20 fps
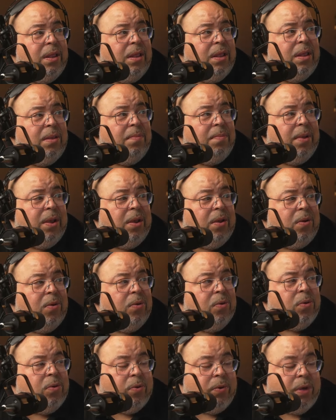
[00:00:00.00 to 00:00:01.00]
My old
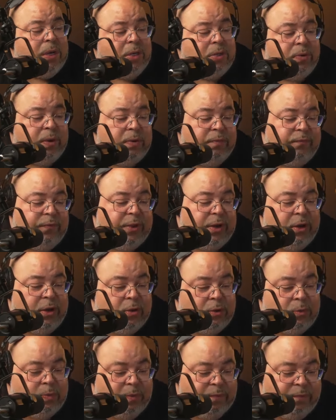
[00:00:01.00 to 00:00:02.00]
green screen
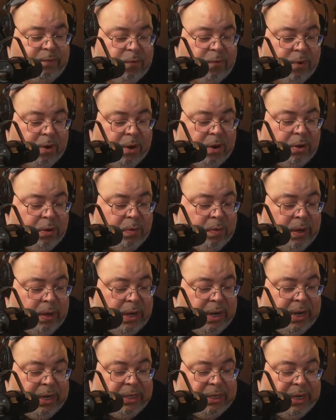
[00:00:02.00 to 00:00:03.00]
videos before Unreal
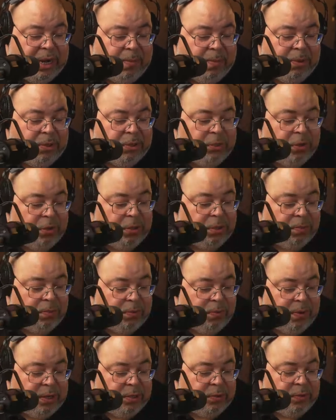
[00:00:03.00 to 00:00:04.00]
Engine. I'm gonna show you some
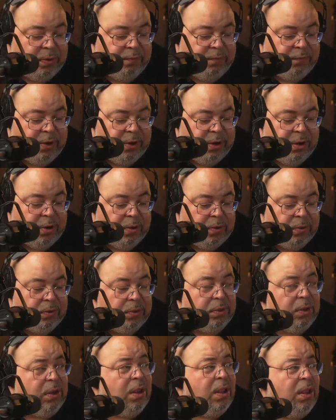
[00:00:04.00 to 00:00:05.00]
green screen videos
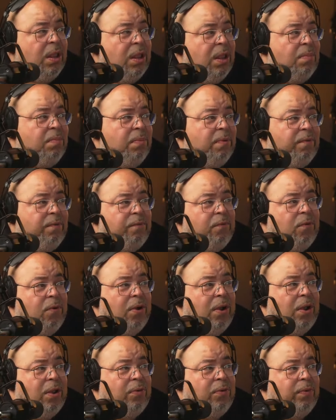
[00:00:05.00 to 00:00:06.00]
before
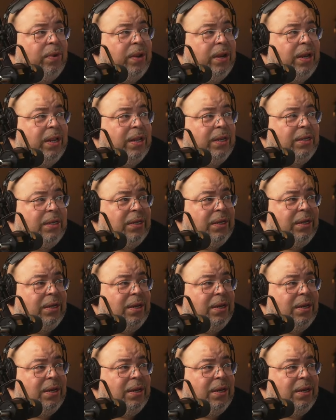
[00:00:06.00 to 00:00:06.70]
Unreal Engine.